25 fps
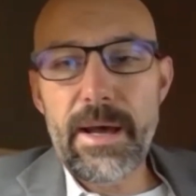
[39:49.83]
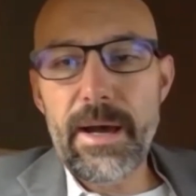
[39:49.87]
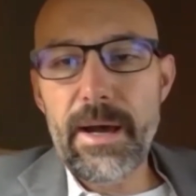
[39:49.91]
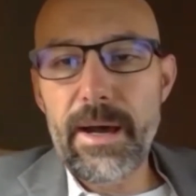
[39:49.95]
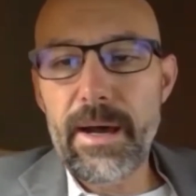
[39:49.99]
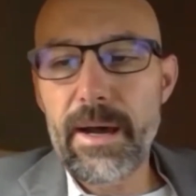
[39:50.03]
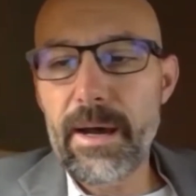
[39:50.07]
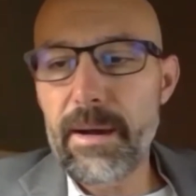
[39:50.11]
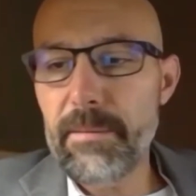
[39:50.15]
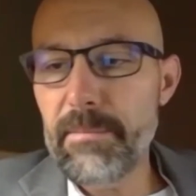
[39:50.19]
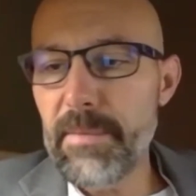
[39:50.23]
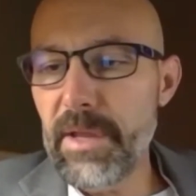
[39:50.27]

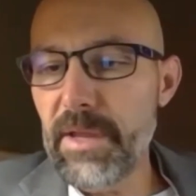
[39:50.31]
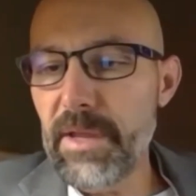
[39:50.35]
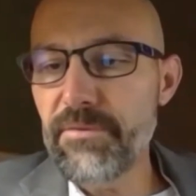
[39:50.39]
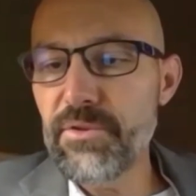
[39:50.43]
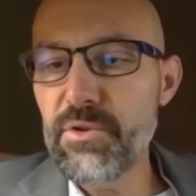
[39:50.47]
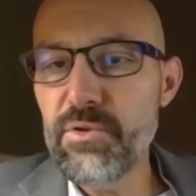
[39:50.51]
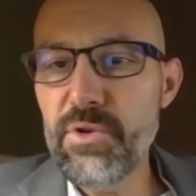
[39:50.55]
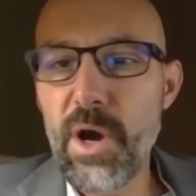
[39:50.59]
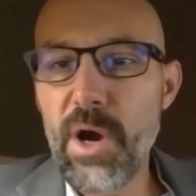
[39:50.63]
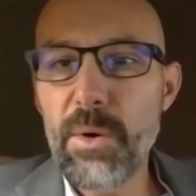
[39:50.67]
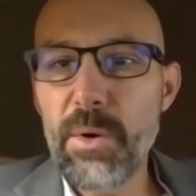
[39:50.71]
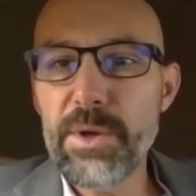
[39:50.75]
If
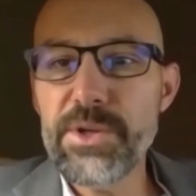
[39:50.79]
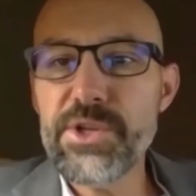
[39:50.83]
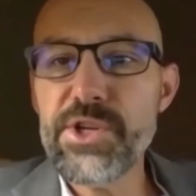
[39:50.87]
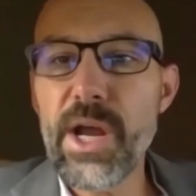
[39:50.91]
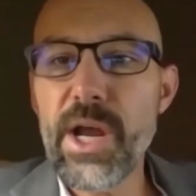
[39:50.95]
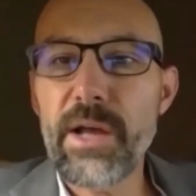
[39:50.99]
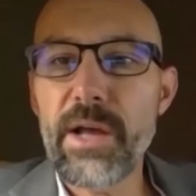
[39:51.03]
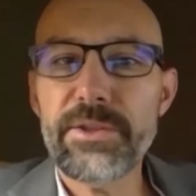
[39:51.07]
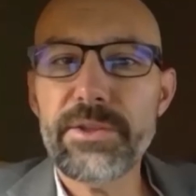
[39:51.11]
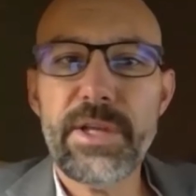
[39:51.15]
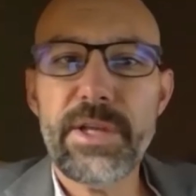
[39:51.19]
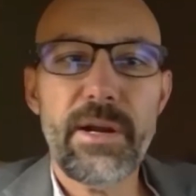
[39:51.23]
you know a
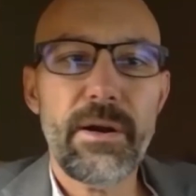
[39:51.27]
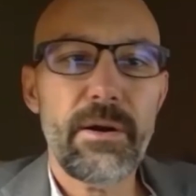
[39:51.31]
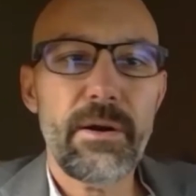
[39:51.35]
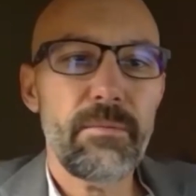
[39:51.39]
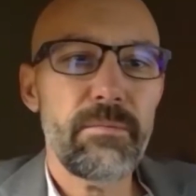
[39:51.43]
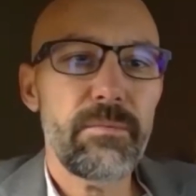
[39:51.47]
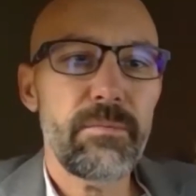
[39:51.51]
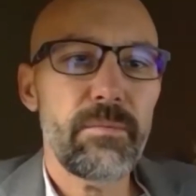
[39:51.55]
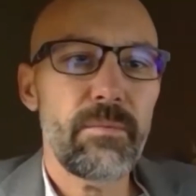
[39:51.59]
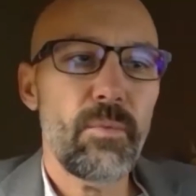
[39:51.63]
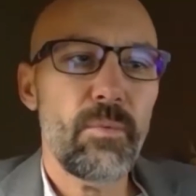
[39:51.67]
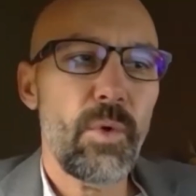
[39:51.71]
child
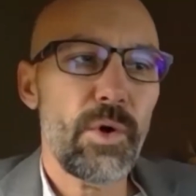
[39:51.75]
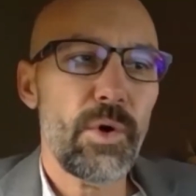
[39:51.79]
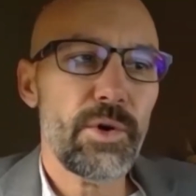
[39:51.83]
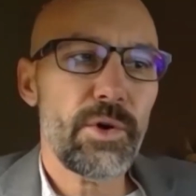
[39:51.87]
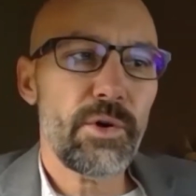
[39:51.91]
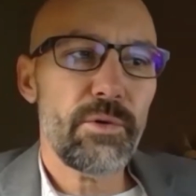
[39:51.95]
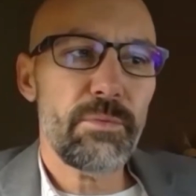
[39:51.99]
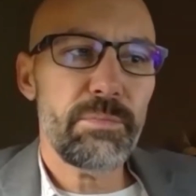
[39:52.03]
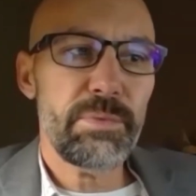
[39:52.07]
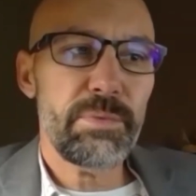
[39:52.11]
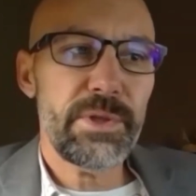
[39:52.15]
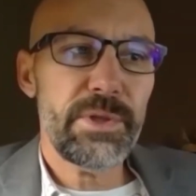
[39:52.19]
care
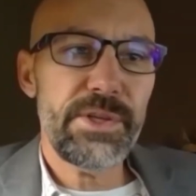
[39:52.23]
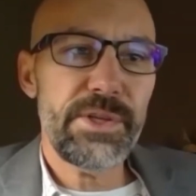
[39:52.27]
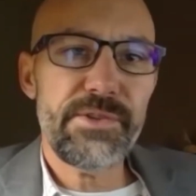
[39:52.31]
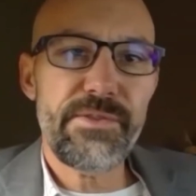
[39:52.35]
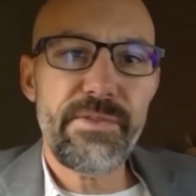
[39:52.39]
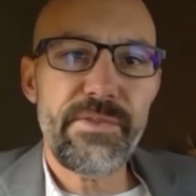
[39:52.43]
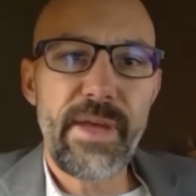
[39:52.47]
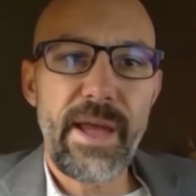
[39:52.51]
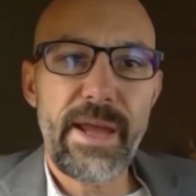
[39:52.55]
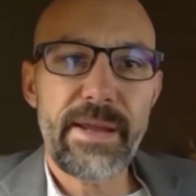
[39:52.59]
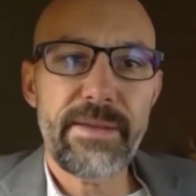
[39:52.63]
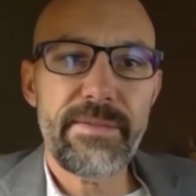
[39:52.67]
worker,
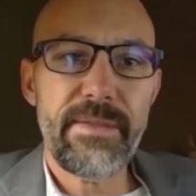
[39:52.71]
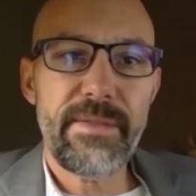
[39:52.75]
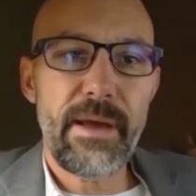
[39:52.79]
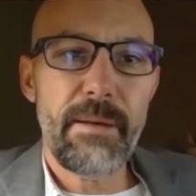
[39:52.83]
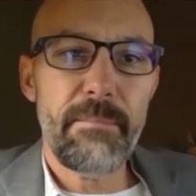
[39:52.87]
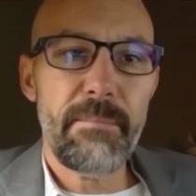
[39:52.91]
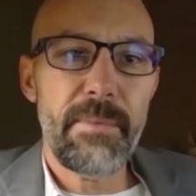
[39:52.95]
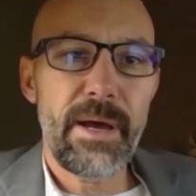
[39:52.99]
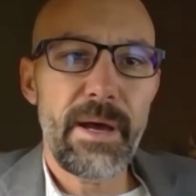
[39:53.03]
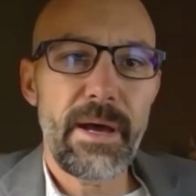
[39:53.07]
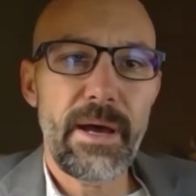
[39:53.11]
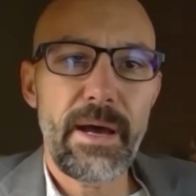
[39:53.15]
please thank
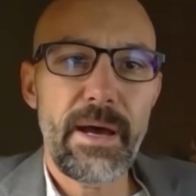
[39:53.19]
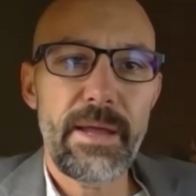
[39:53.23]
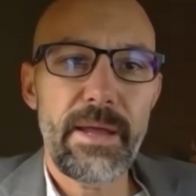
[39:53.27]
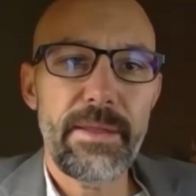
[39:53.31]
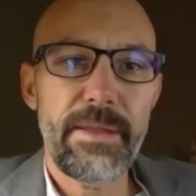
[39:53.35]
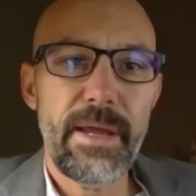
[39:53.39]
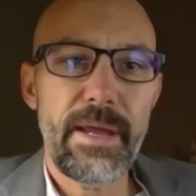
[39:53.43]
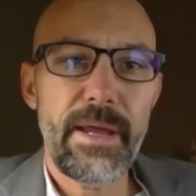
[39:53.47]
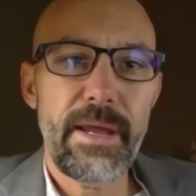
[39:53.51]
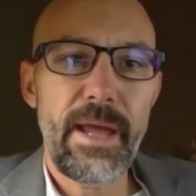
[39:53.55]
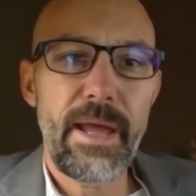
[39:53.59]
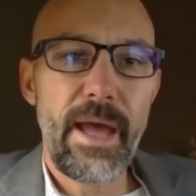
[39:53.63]
them.
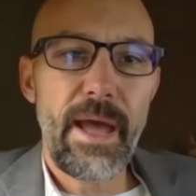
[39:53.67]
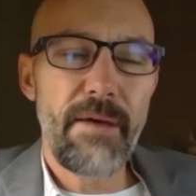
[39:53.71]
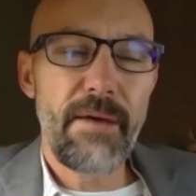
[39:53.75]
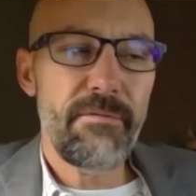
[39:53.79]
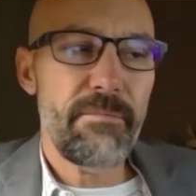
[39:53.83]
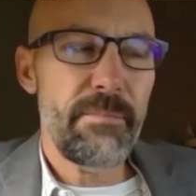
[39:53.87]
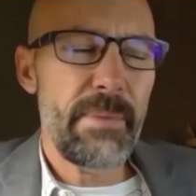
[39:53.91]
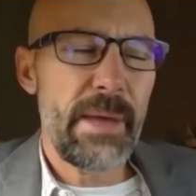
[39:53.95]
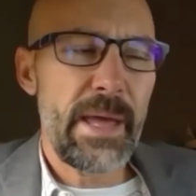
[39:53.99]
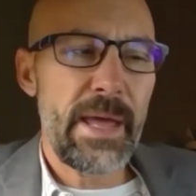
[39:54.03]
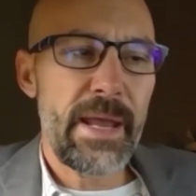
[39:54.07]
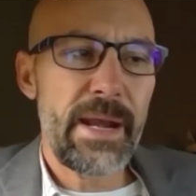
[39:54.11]
They
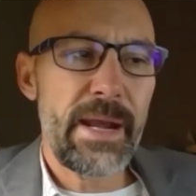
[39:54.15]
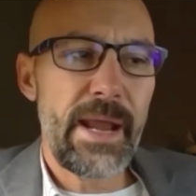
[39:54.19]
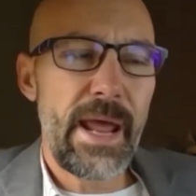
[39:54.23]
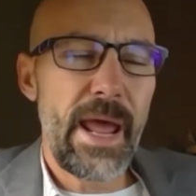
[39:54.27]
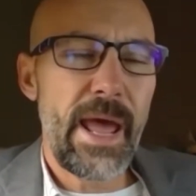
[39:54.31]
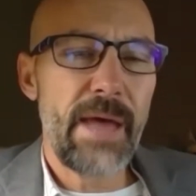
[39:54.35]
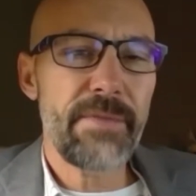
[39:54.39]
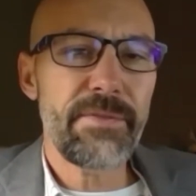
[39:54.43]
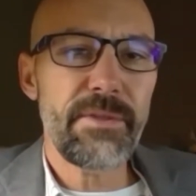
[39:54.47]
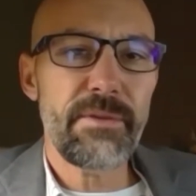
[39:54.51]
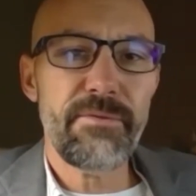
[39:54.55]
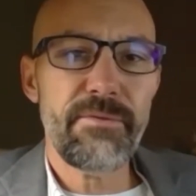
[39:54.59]
have been
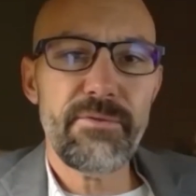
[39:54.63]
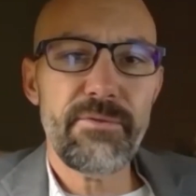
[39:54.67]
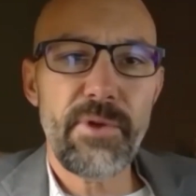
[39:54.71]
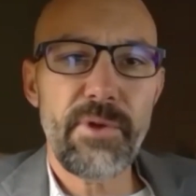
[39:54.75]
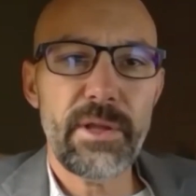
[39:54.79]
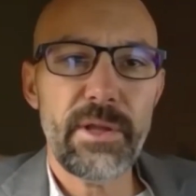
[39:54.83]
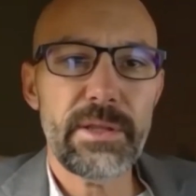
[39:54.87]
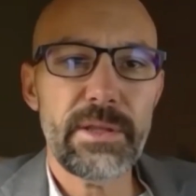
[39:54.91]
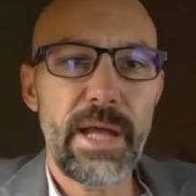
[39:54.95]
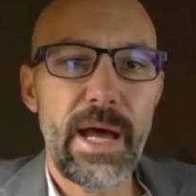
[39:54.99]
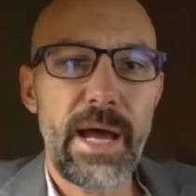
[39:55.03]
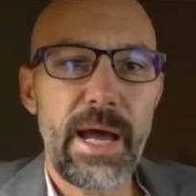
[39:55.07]
at the
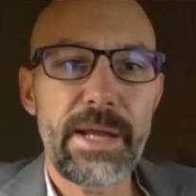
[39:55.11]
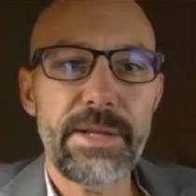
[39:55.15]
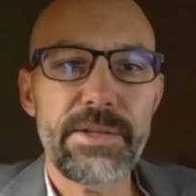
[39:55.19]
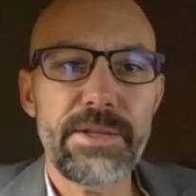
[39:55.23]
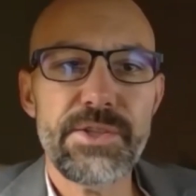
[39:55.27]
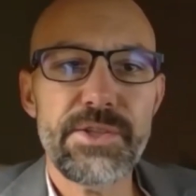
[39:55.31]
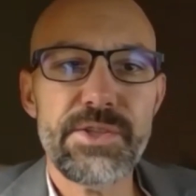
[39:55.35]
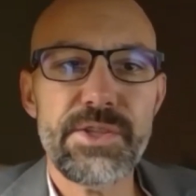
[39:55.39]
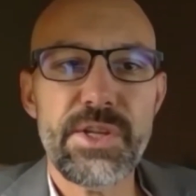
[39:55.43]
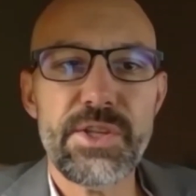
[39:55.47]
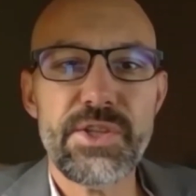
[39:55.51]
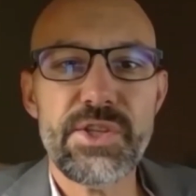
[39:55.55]
front
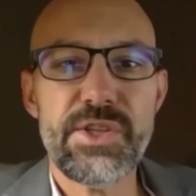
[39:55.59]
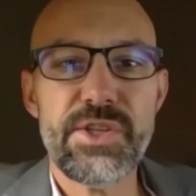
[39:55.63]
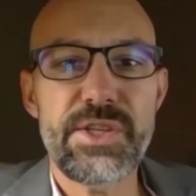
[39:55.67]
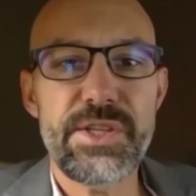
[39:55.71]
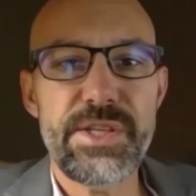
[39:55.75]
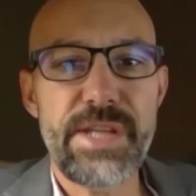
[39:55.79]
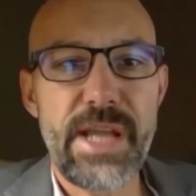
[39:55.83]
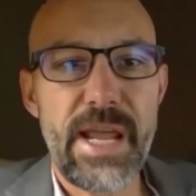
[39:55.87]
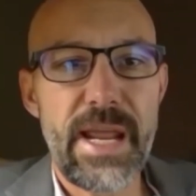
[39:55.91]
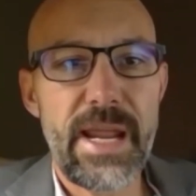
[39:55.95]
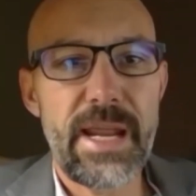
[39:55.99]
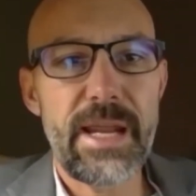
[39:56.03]
line since
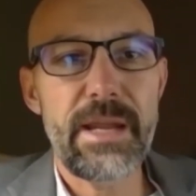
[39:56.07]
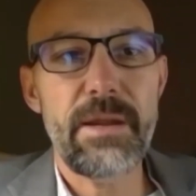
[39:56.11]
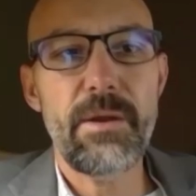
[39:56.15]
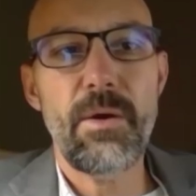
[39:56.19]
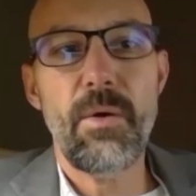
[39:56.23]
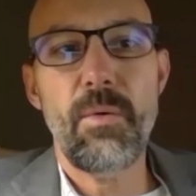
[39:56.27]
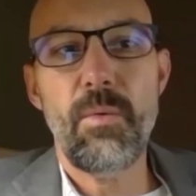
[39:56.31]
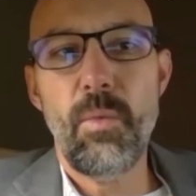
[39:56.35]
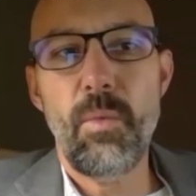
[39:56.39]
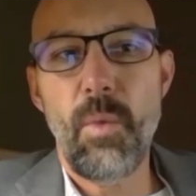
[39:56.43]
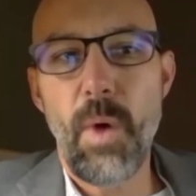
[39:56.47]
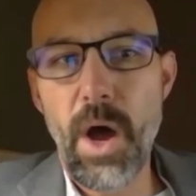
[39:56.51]
day
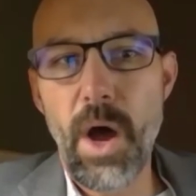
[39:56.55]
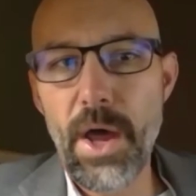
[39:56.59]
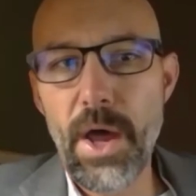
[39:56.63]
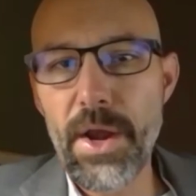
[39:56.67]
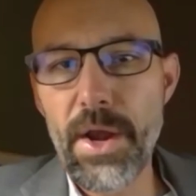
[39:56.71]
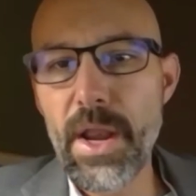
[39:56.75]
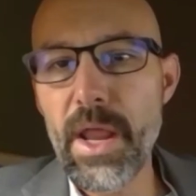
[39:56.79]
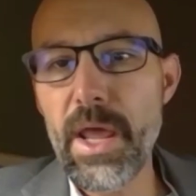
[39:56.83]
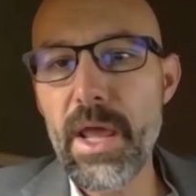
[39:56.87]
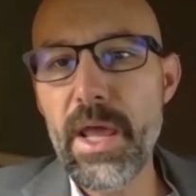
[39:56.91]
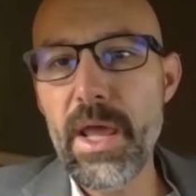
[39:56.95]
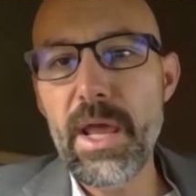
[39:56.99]

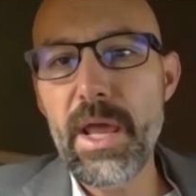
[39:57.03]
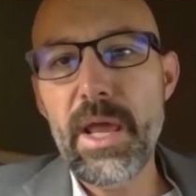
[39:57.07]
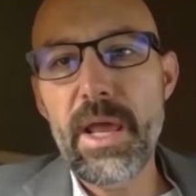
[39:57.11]
one.